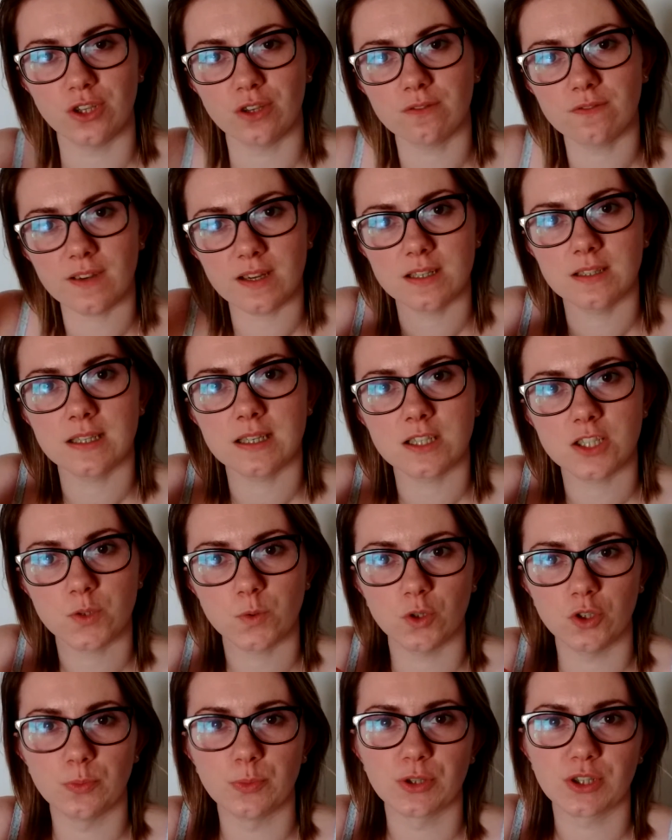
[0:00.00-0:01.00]
You can find links
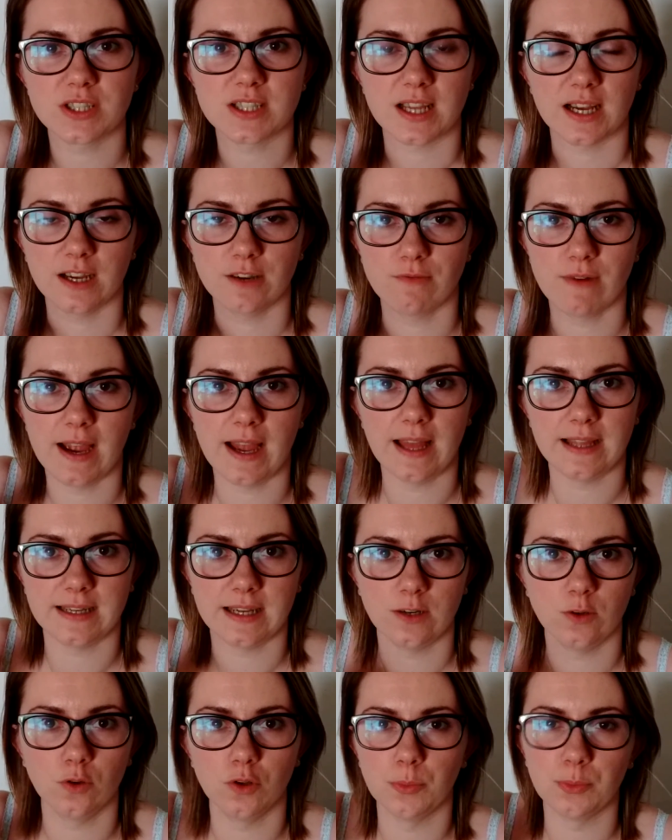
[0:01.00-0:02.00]
to all the books that I read
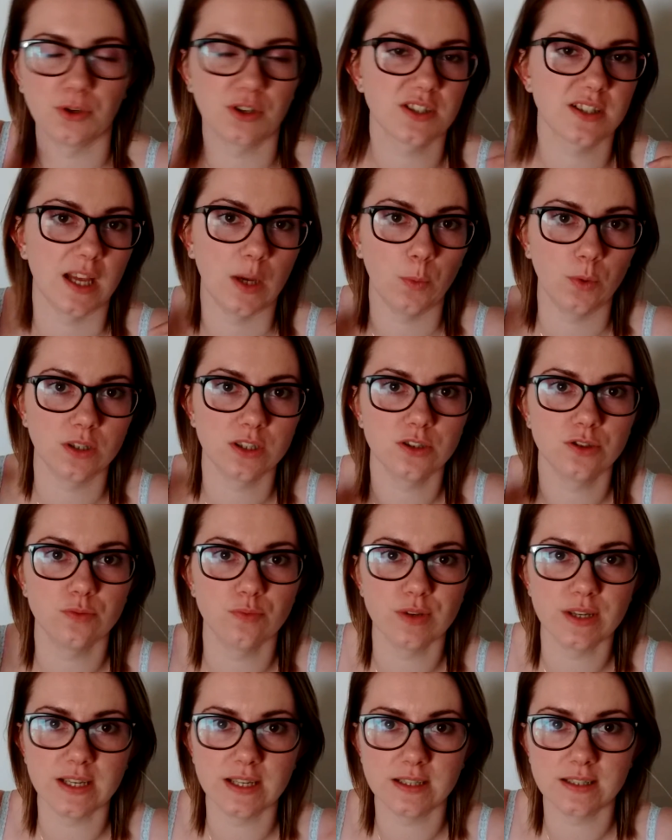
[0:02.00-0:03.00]
and all the books that I wanted to
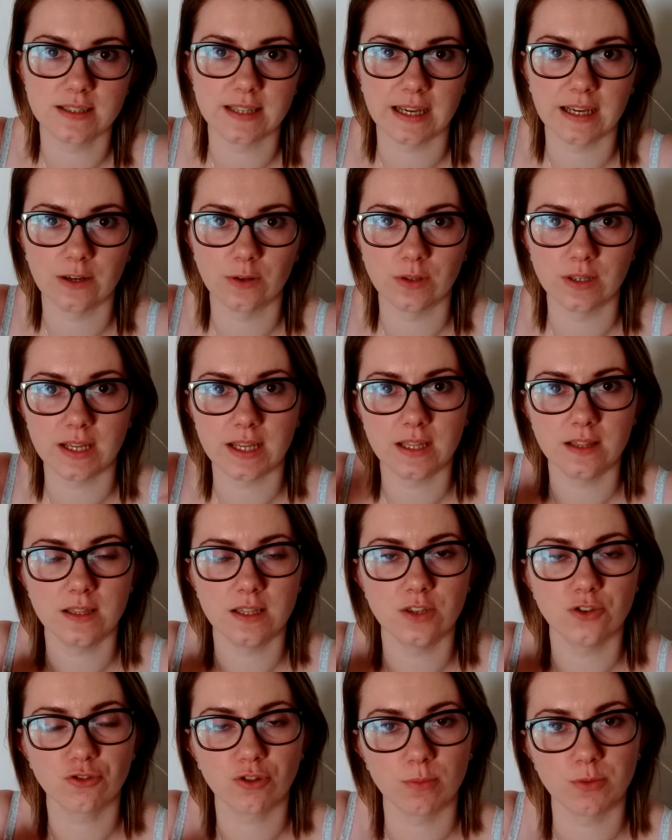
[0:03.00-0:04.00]
read down in the
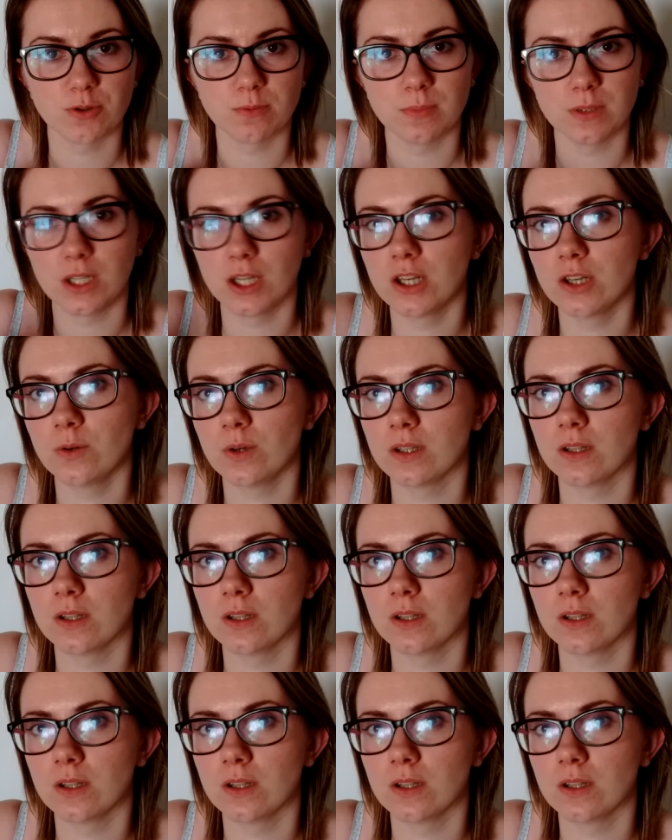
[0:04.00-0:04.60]
description below,